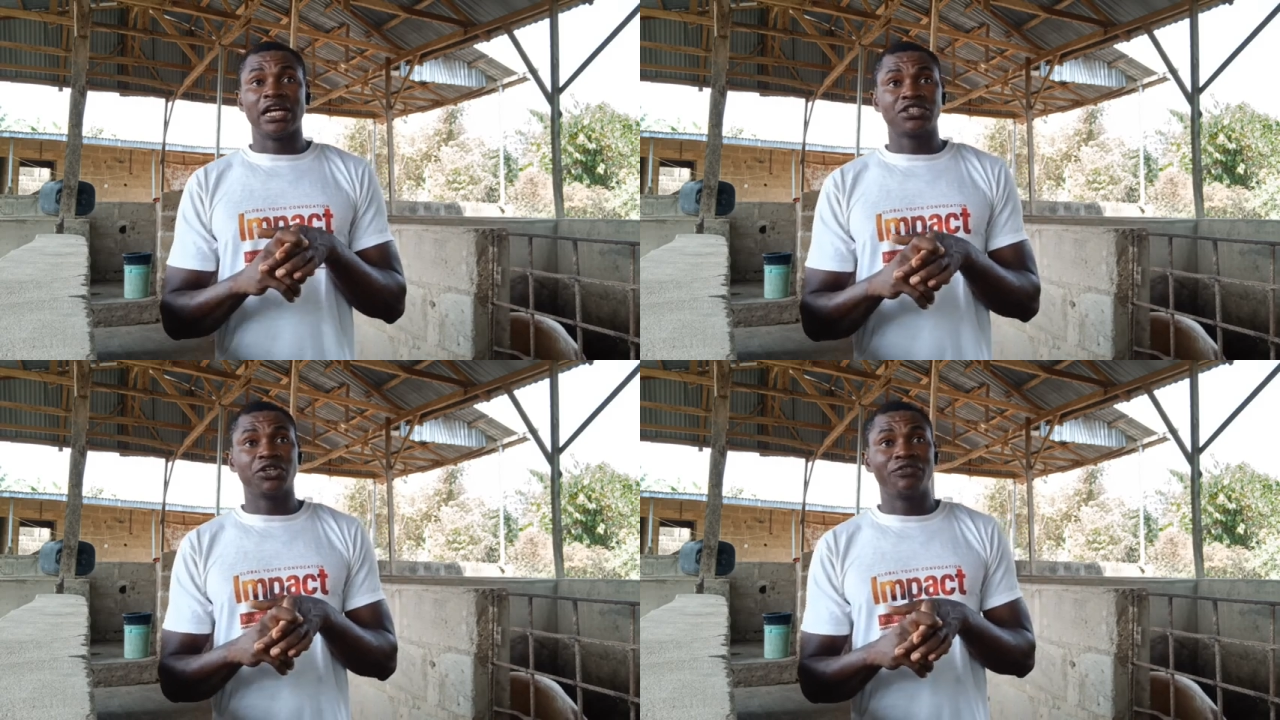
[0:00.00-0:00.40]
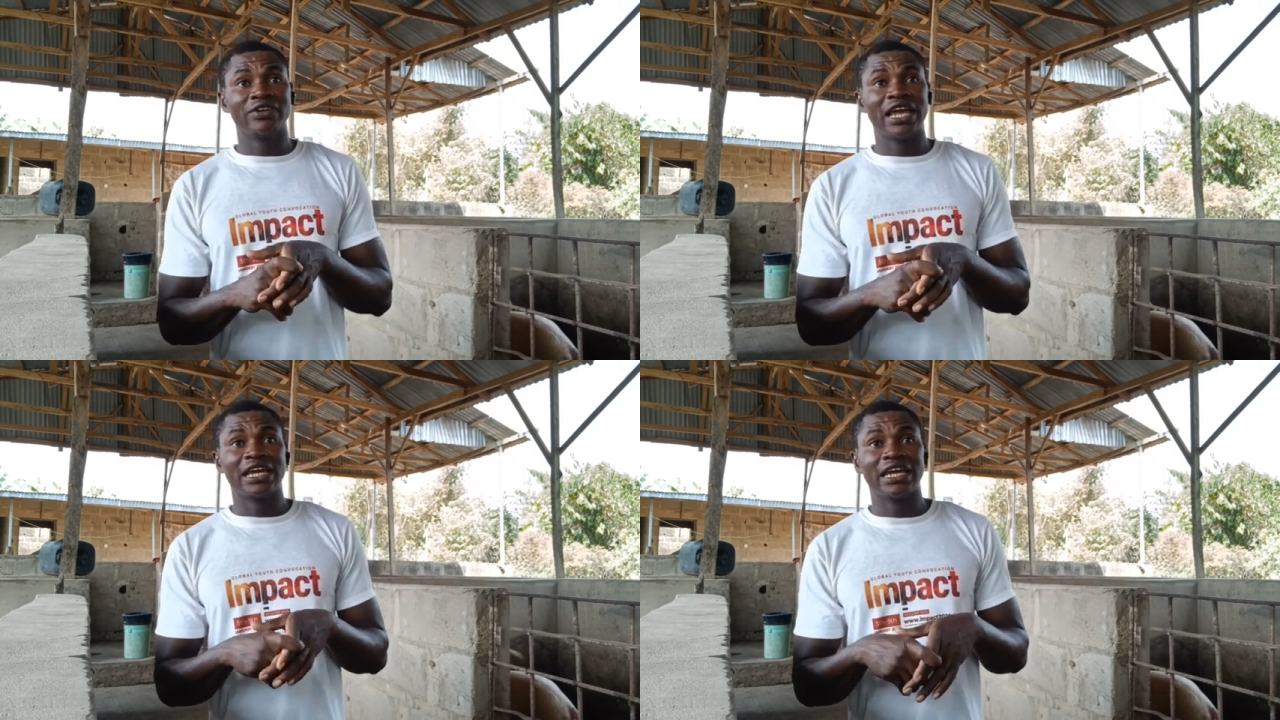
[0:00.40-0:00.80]
stuff
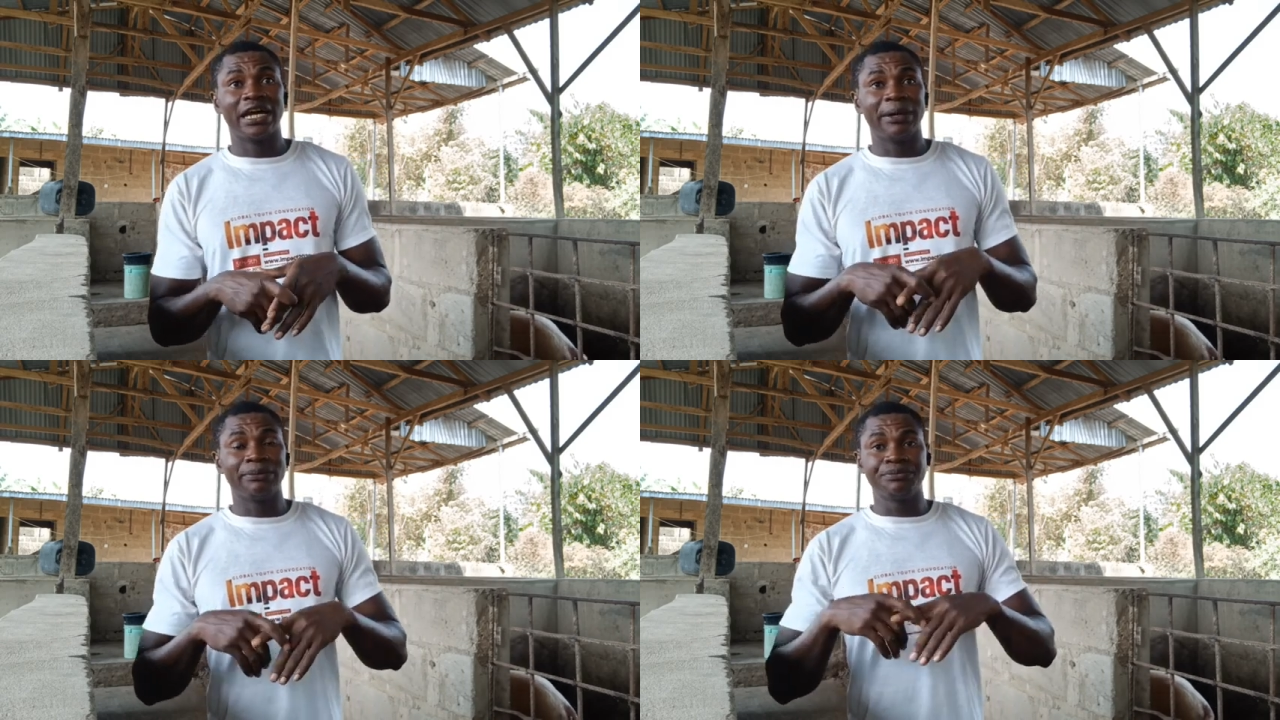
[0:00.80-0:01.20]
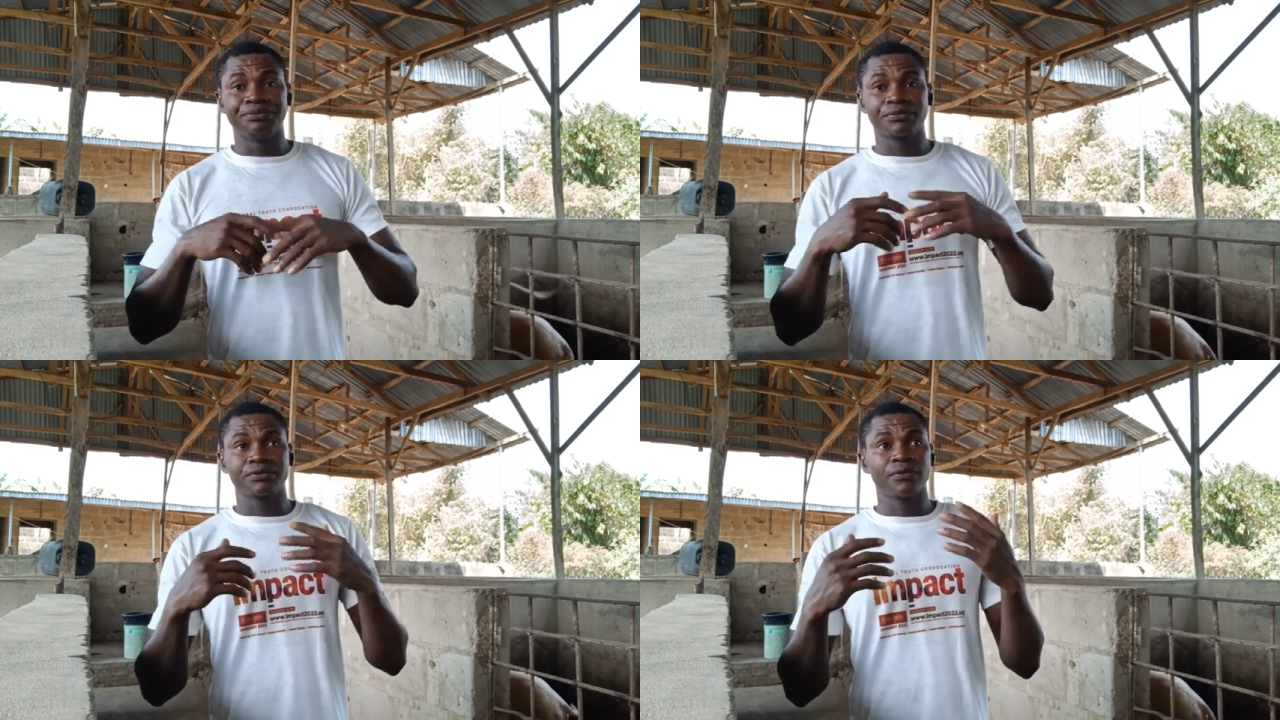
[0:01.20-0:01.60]
like
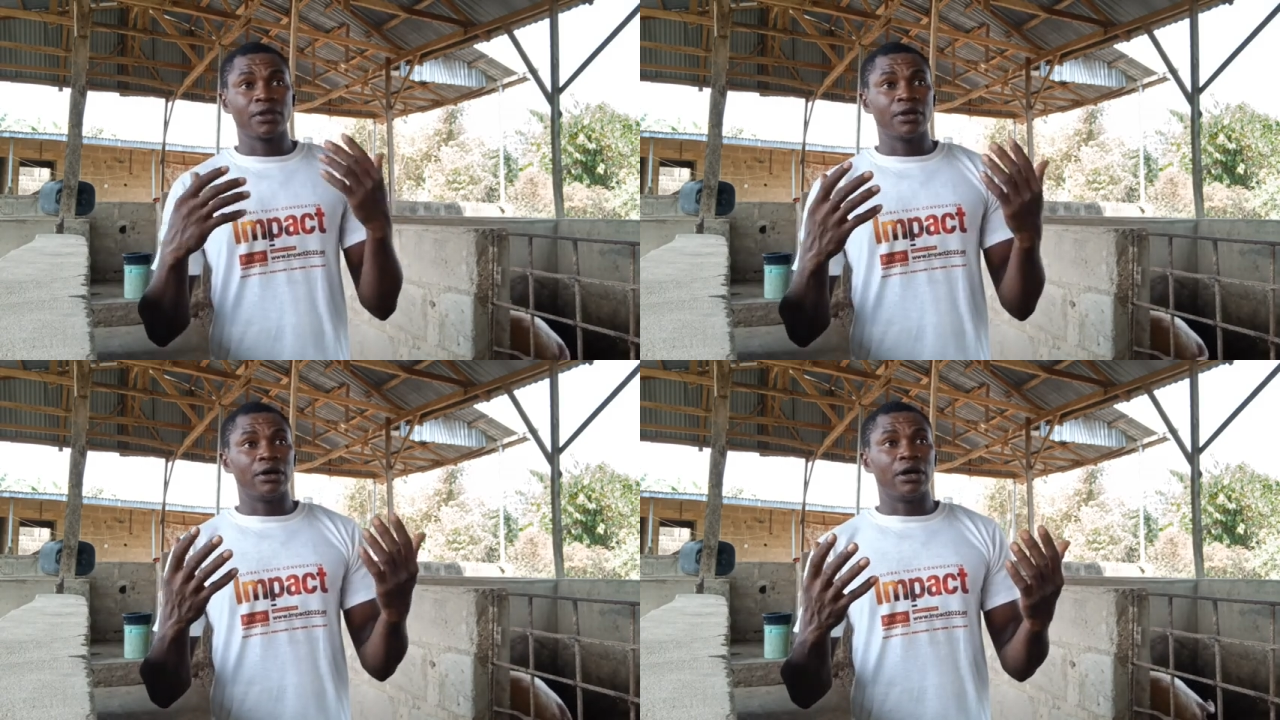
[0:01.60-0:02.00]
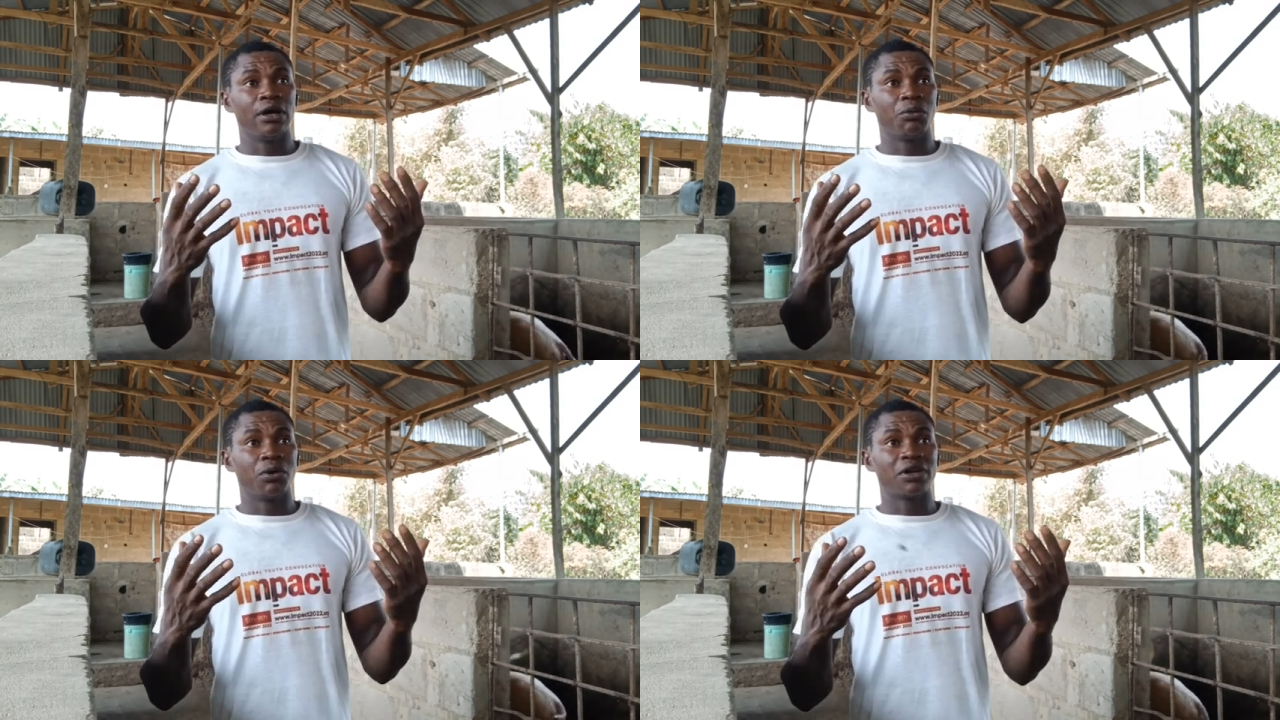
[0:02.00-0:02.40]

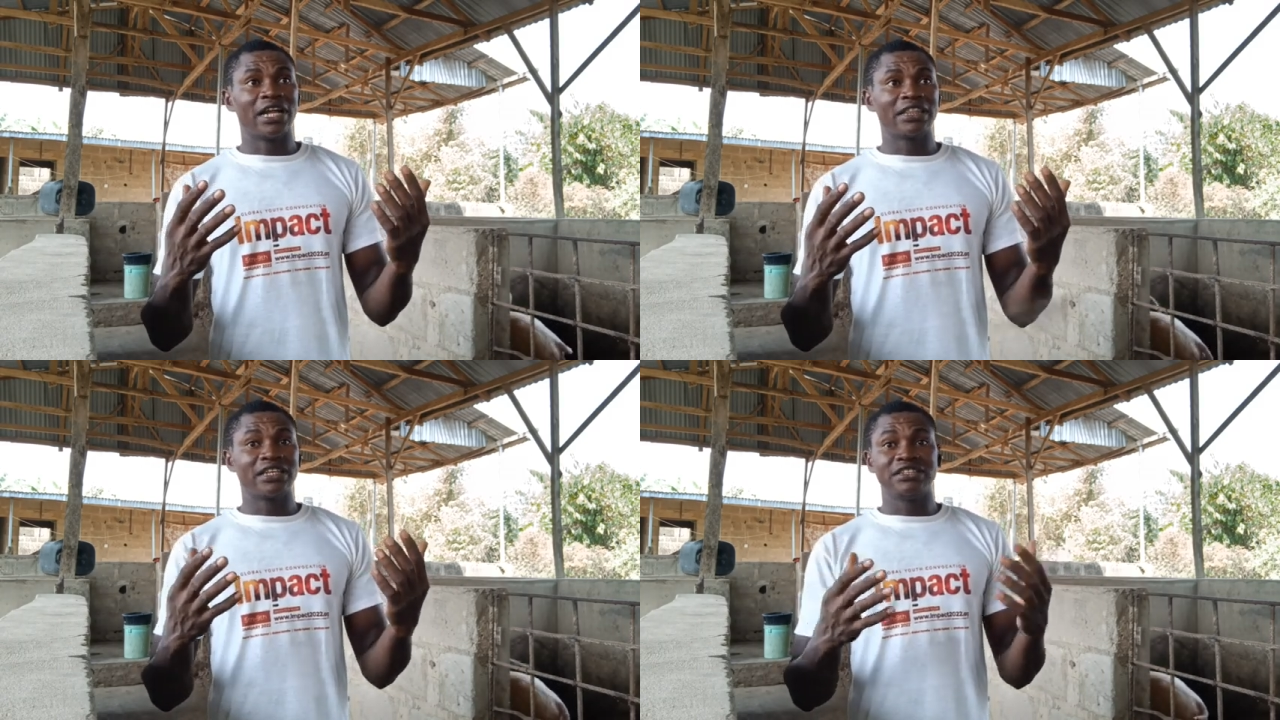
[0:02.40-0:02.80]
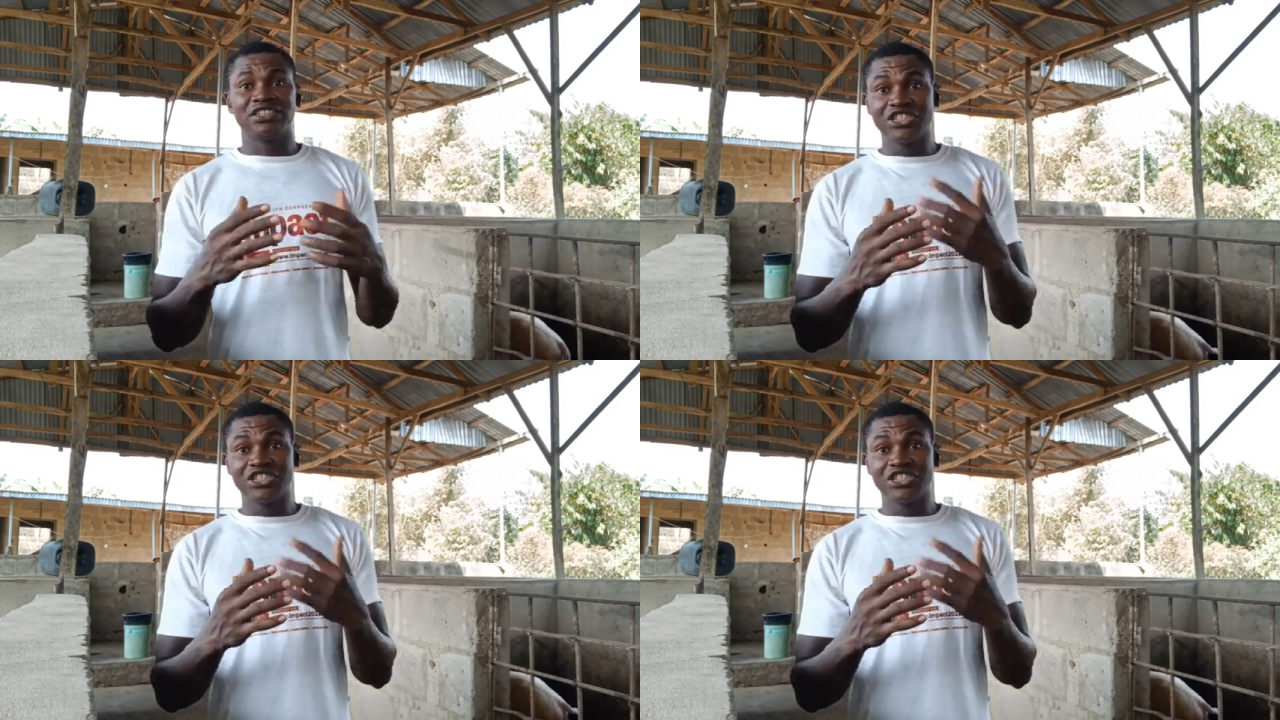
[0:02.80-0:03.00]
what other thing?